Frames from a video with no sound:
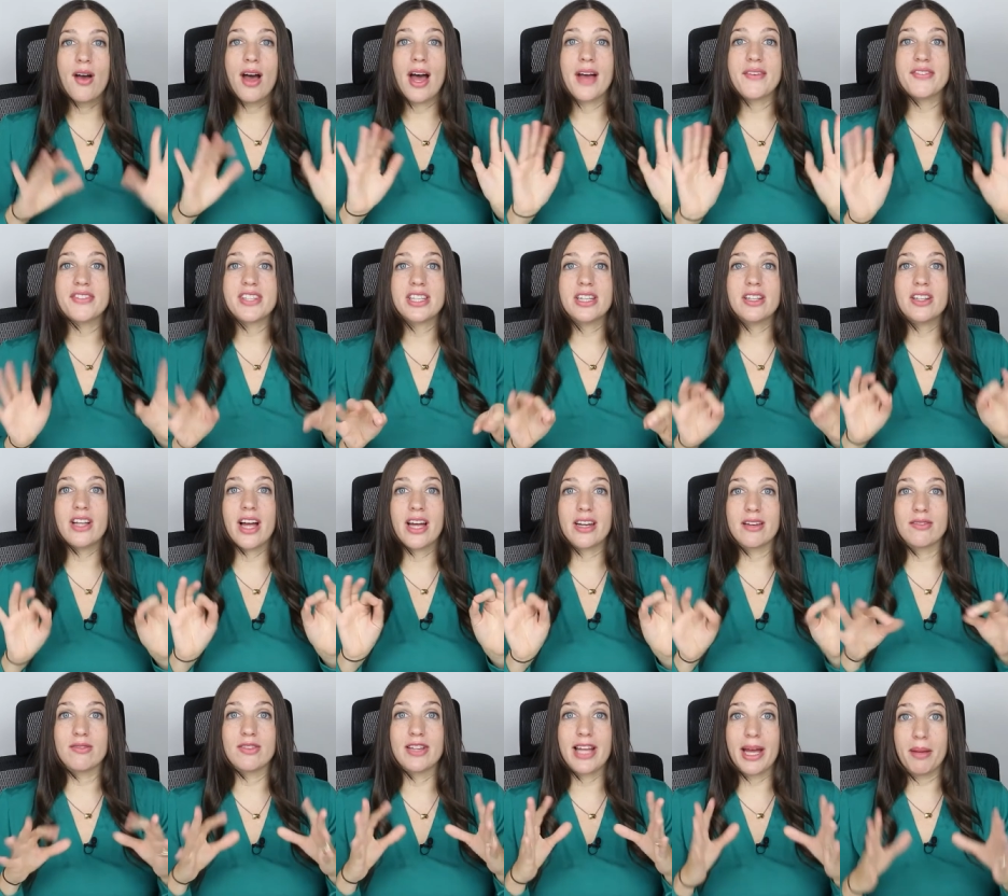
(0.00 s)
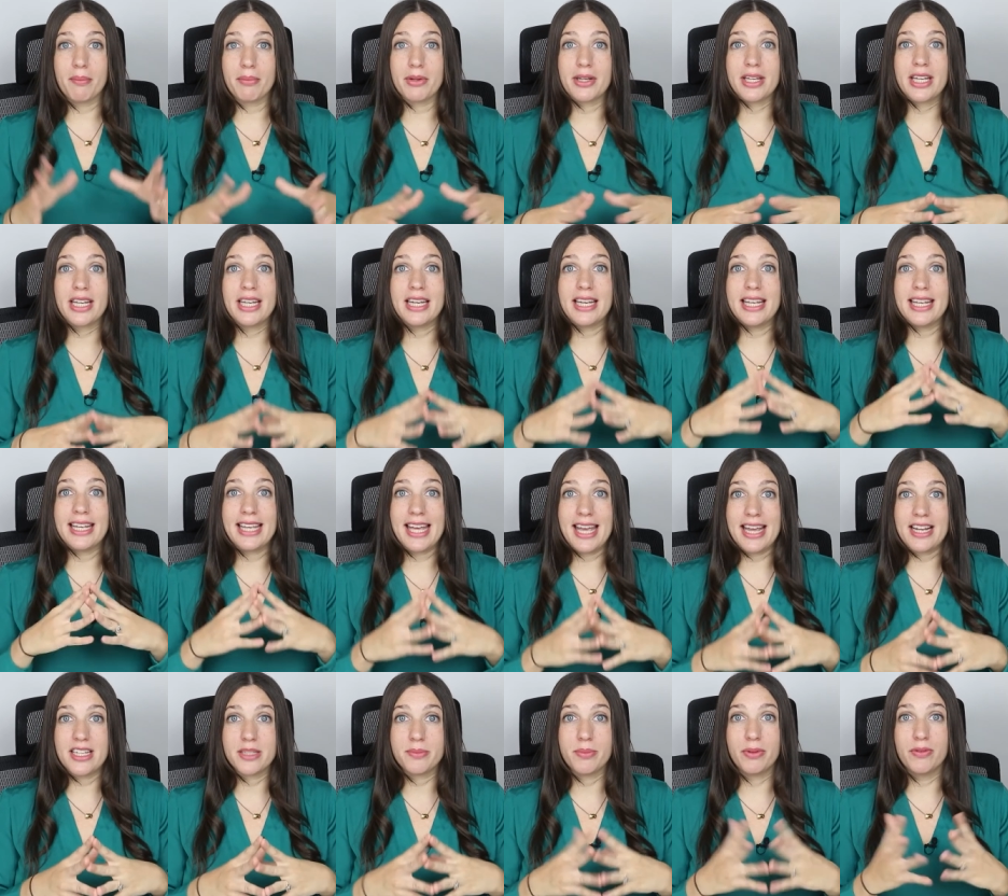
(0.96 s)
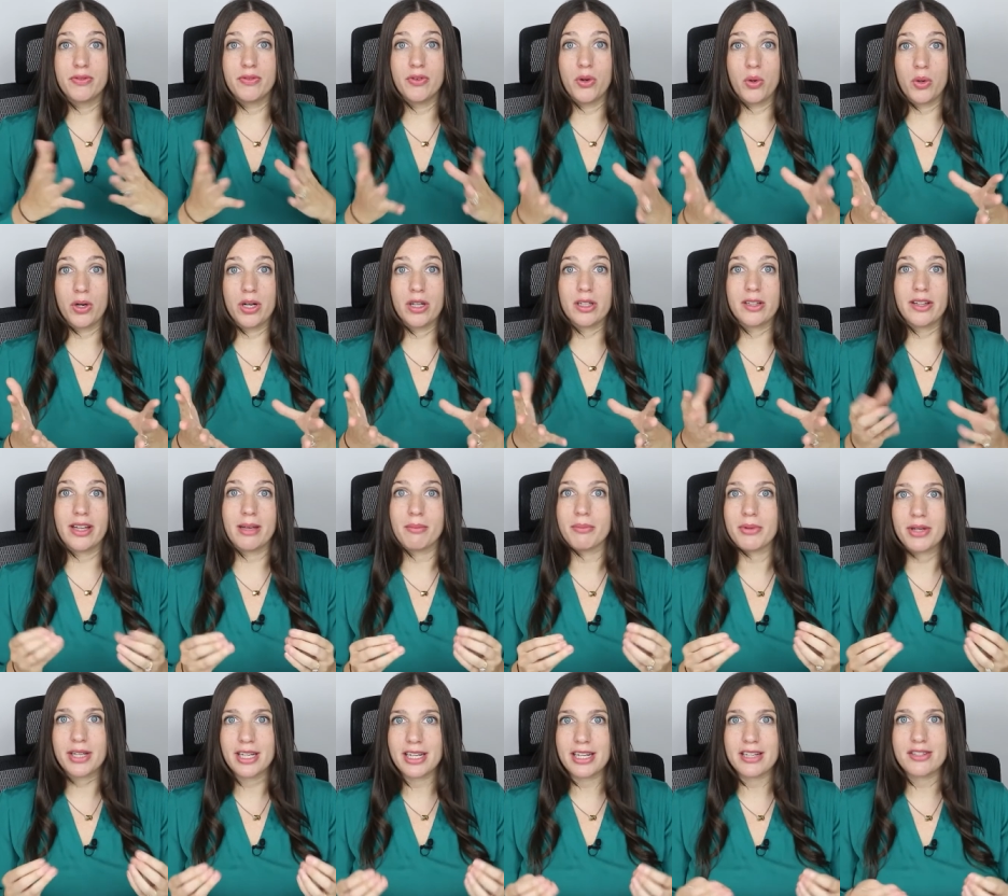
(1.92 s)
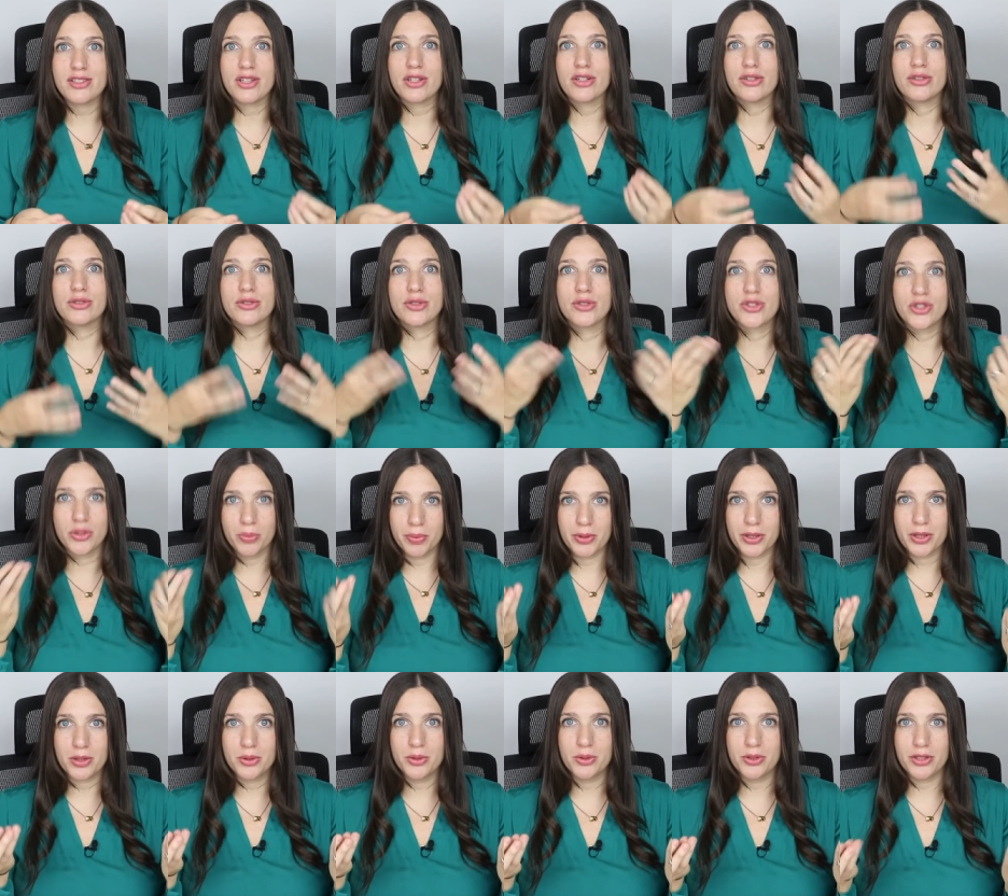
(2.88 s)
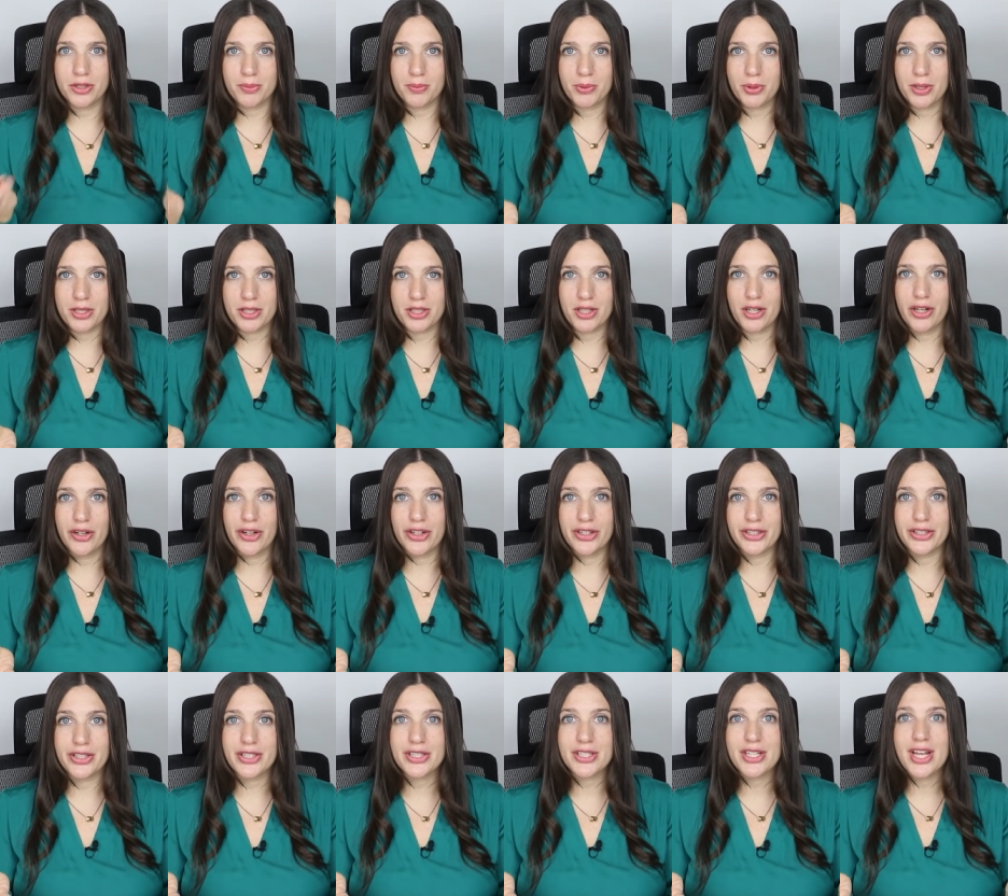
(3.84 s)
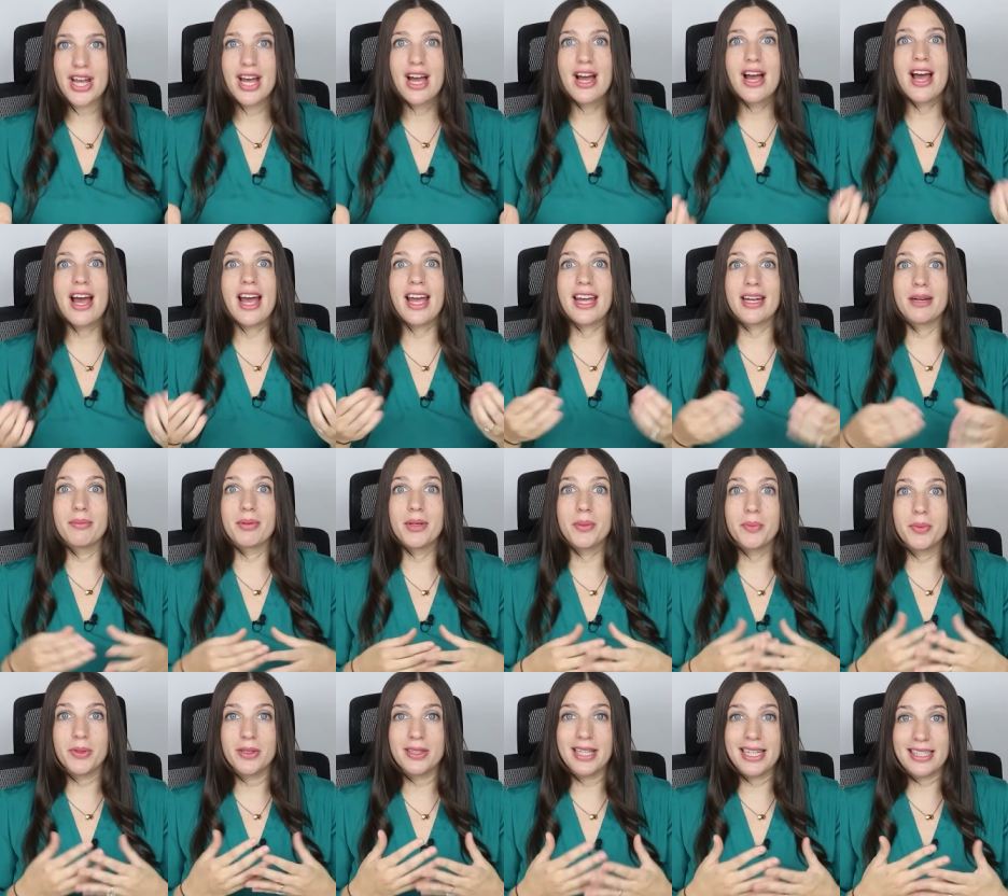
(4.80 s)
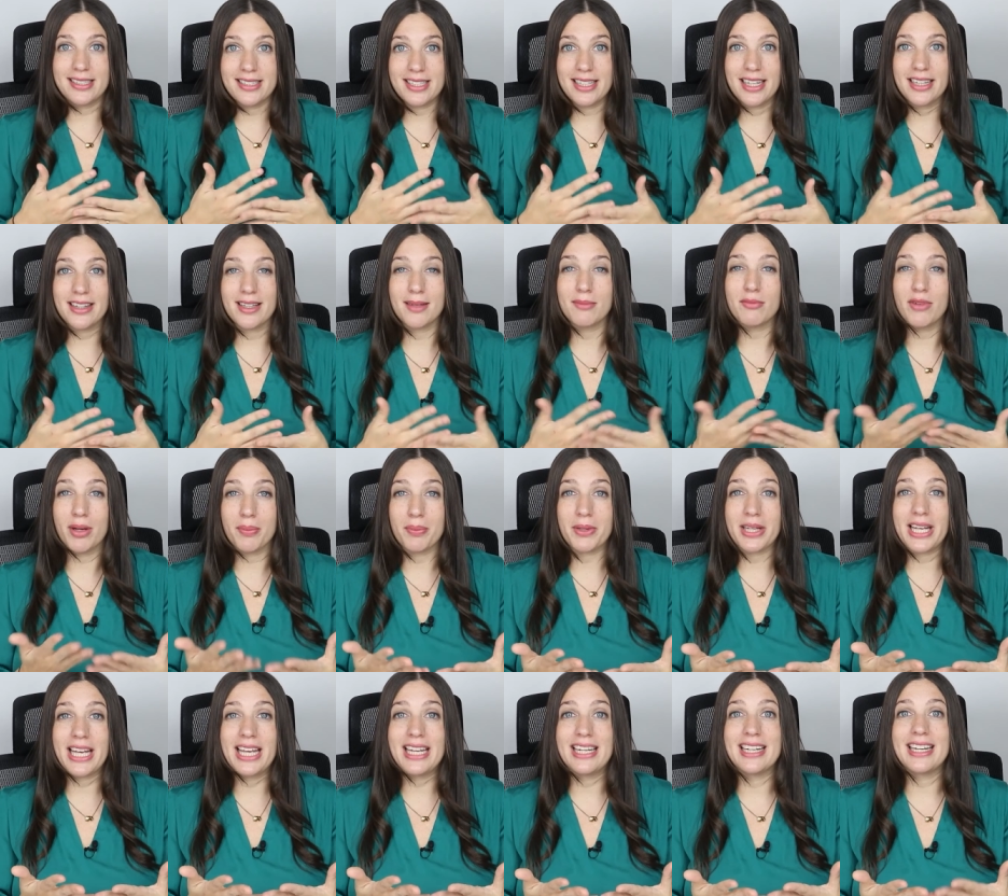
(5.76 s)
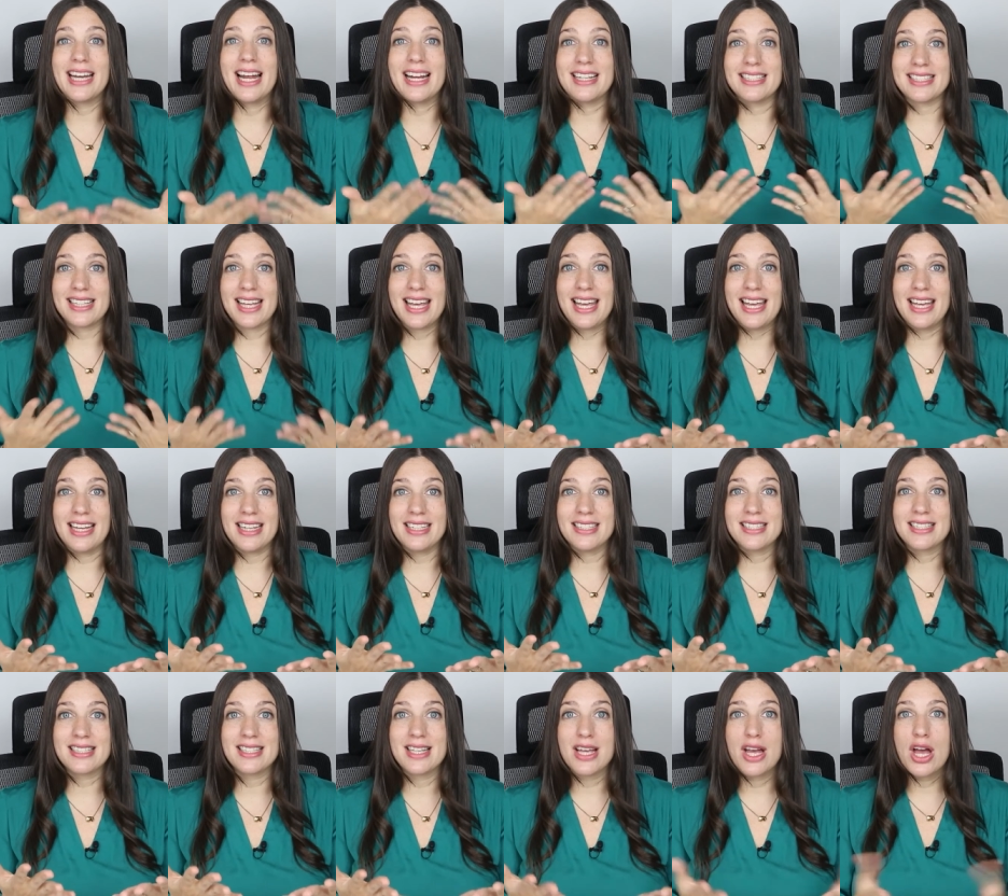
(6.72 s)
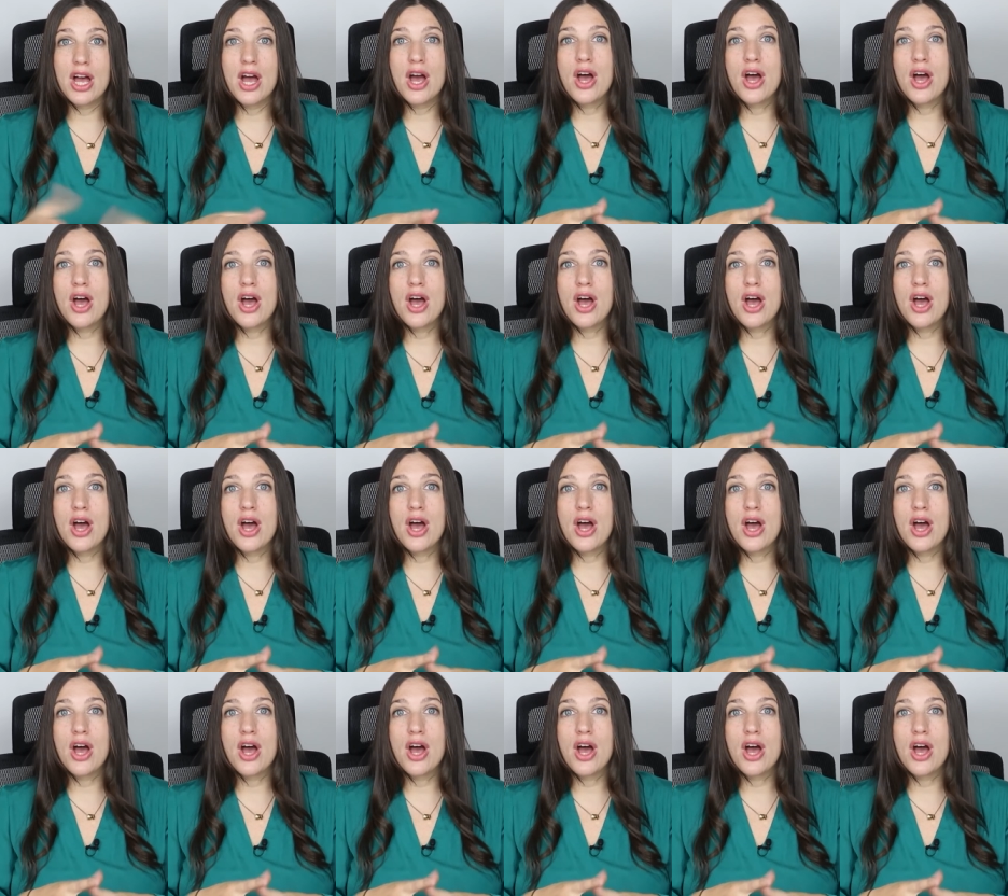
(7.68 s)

I've seen a lot of Lamborghini cakes before. Lamborghinis are super cool sports cars, oh, yeah. and people like to get them replicated as cakes.